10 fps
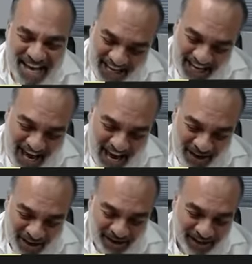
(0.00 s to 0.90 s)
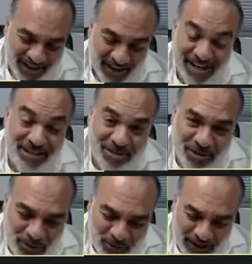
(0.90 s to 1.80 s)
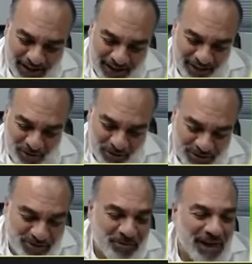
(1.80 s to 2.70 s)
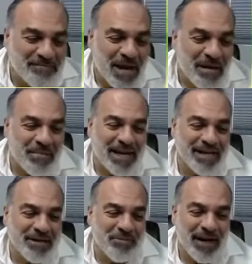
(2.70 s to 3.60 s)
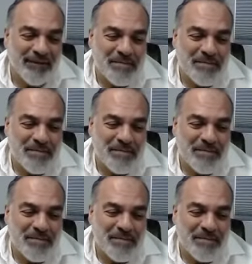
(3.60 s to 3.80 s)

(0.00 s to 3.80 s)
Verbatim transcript: Yeah. And I just turned 32, right? But anyway,